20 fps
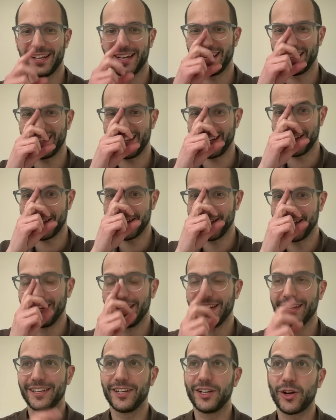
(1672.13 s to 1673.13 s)
I think,
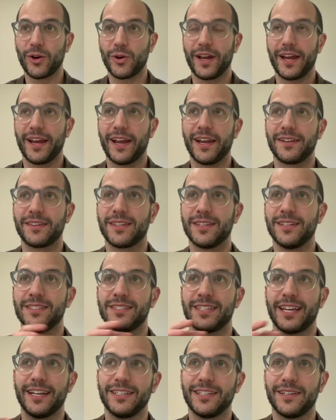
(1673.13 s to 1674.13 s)
at the
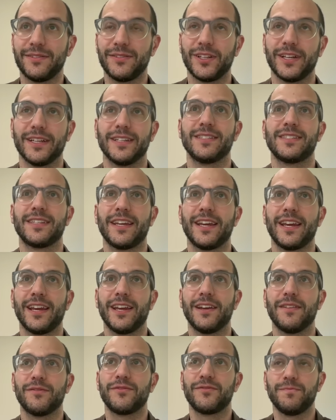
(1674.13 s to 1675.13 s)
design level, I'd
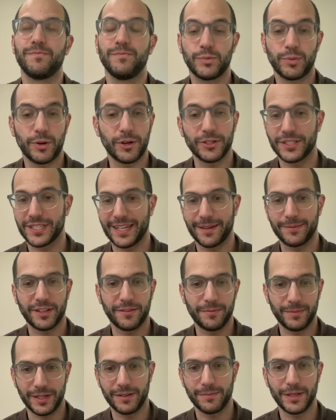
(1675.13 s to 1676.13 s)
say prototypes
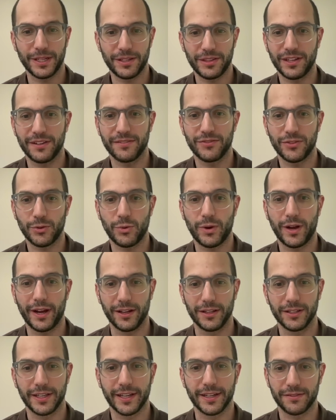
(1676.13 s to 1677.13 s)
have been a big thing for a
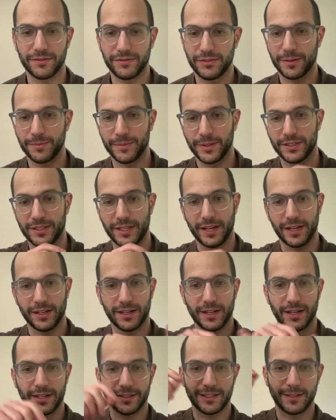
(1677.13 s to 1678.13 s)
while. Like Figma's had a
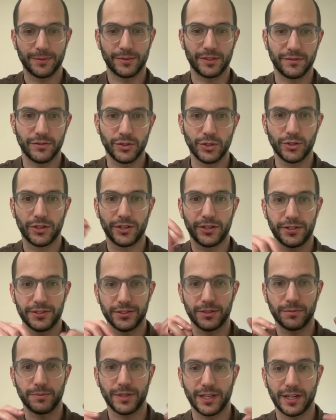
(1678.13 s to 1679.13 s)
concept of noodles
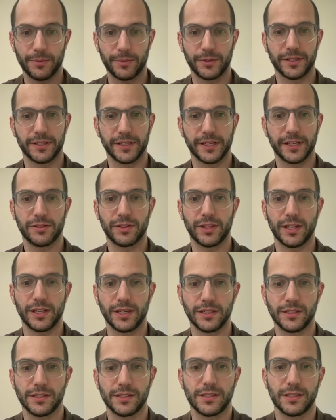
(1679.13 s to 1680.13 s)
and being able to link
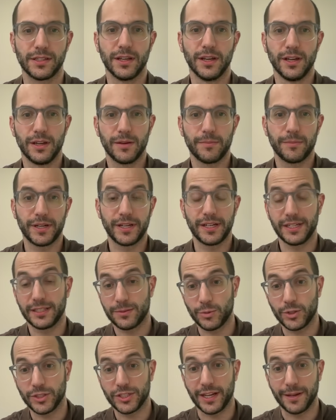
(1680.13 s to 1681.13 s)
things, but it is
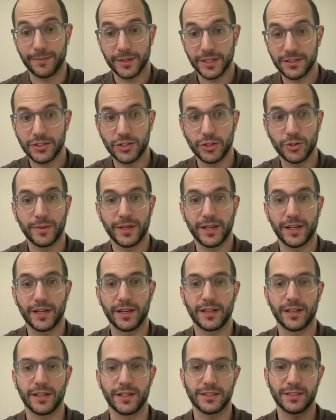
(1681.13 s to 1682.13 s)
more time
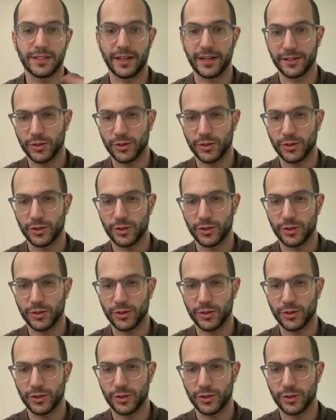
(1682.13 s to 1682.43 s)
consuming. It's not